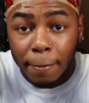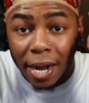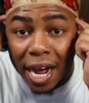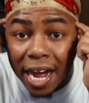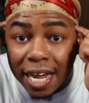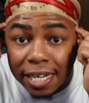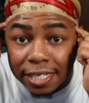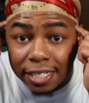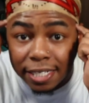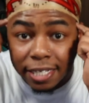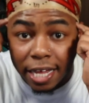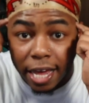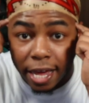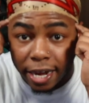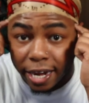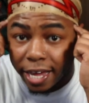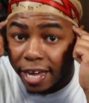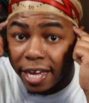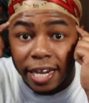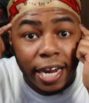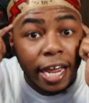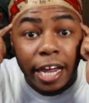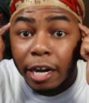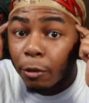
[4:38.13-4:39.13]
mindset.
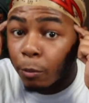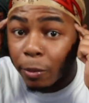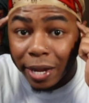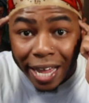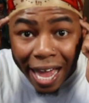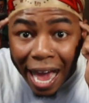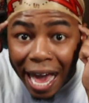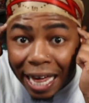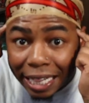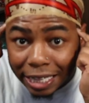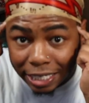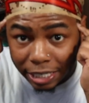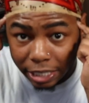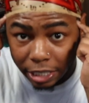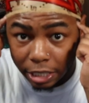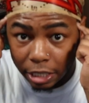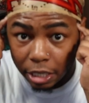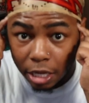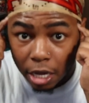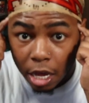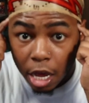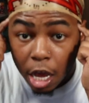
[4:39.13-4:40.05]
It ain't reality.